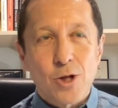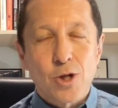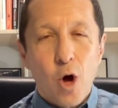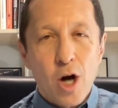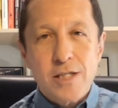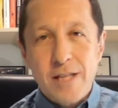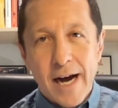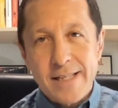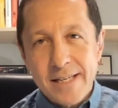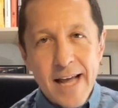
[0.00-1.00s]
the long
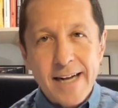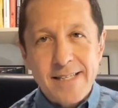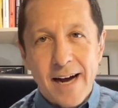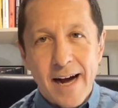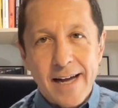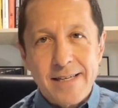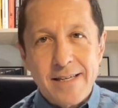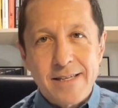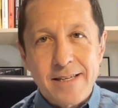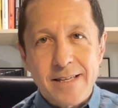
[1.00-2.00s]
tie, the necktie,
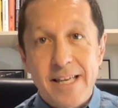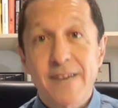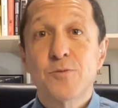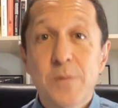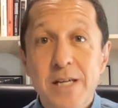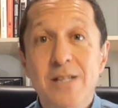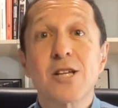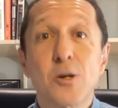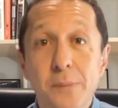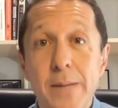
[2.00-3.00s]
gives me a
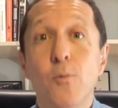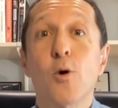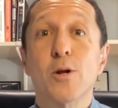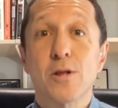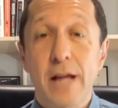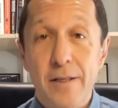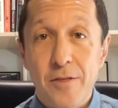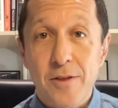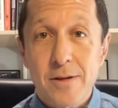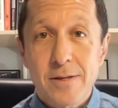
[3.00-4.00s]
little bit more
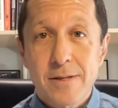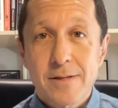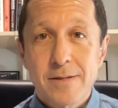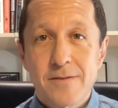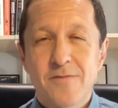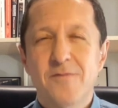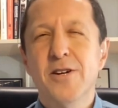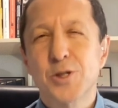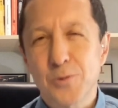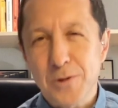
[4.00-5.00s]
length
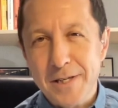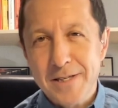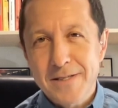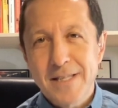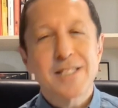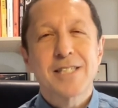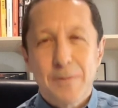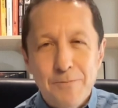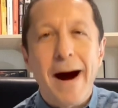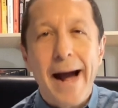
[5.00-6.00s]
visually. This
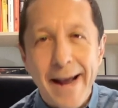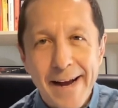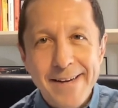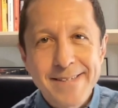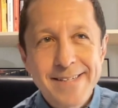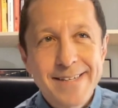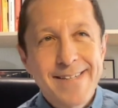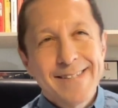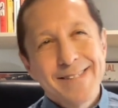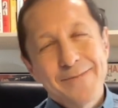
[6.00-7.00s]
is in my head.
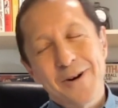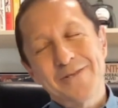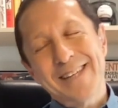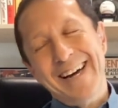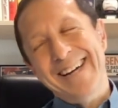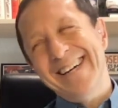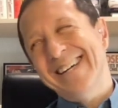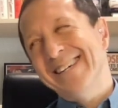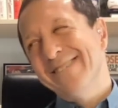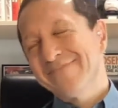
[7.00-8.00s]
The bow
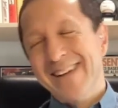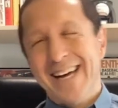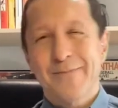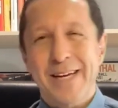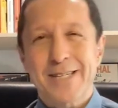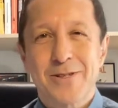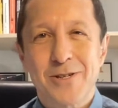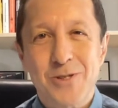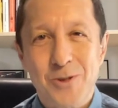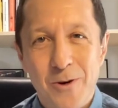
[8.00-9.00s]
tie kind of makes me
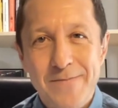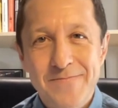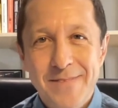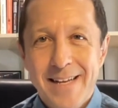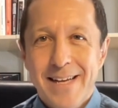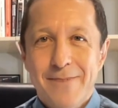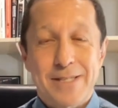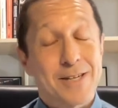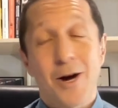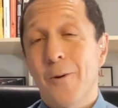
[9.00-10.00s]
look short.
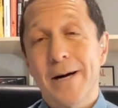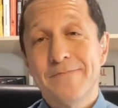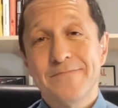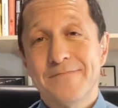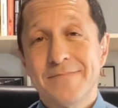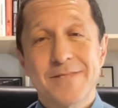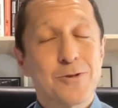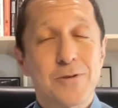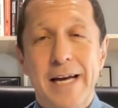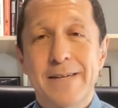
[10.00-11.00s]
But you know what? It's
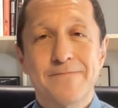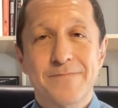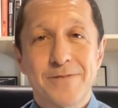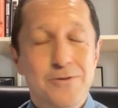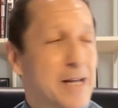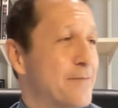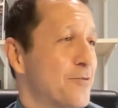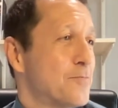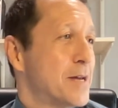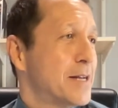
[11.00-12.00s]
too late. Too late
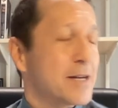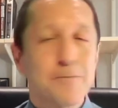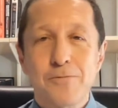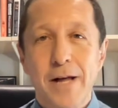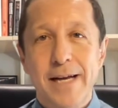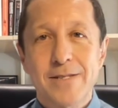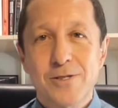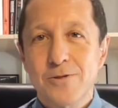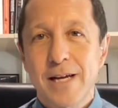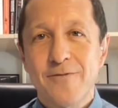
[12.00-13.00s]
for me to complain.
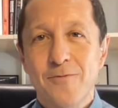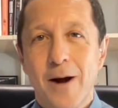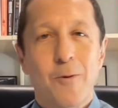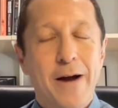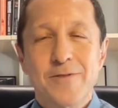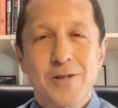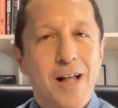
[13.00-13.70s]
Too late for my wife